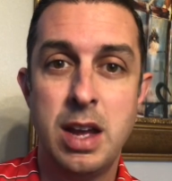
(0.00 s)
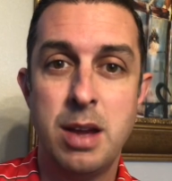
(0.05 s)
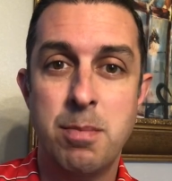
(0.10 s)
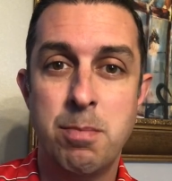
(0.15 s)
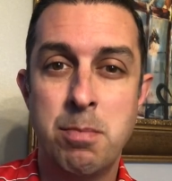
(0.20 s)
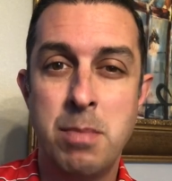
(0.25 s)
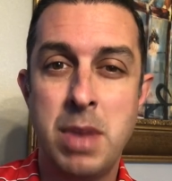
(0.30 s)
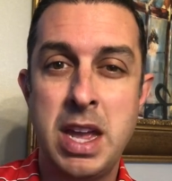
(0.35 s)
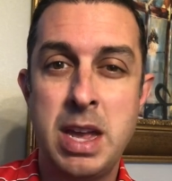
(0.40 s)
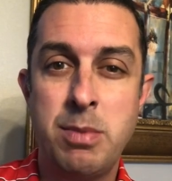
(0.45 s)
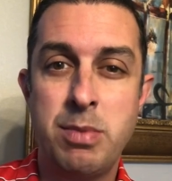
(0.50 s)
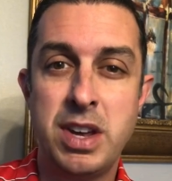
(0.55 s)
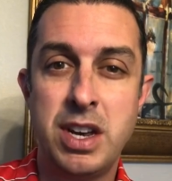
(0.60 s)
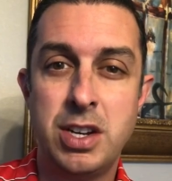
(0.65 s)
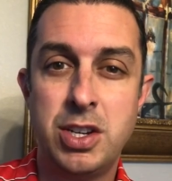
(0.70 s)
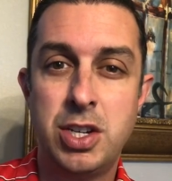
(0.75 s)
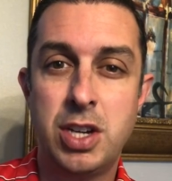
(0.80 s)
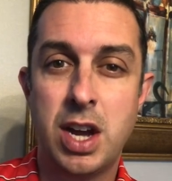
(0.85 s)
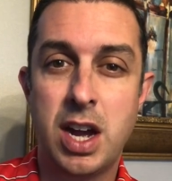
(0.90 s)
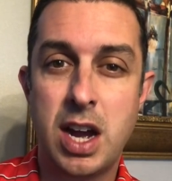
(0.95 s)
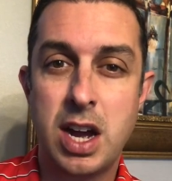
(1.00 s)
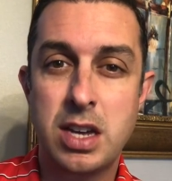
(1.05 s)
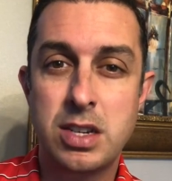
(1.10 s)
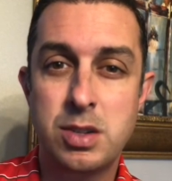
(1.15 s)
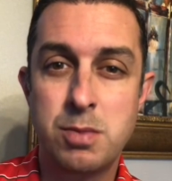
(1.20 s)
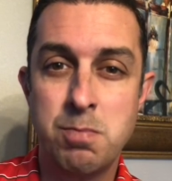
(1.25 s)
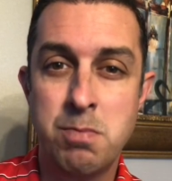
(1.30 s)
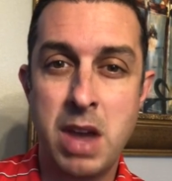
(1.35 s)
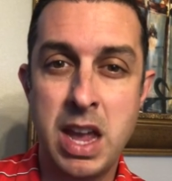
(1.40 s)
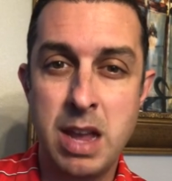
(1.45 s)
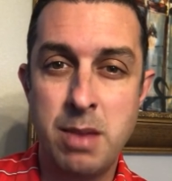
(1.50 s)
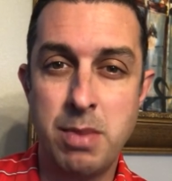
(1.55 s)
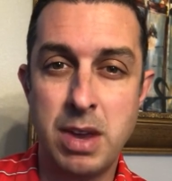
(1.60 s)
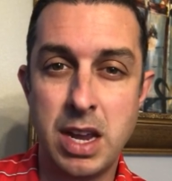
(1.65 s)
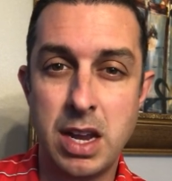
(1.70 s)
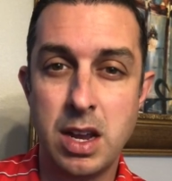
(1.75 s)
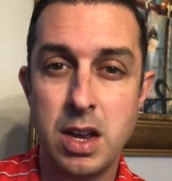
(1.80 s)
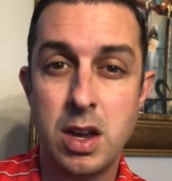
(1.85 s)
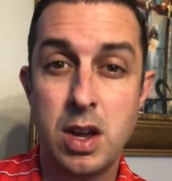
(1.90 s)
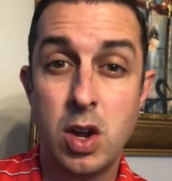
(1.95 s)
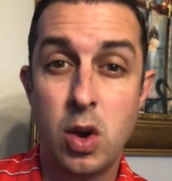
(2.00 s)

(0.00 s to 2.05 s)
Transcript: maybe, just maybe,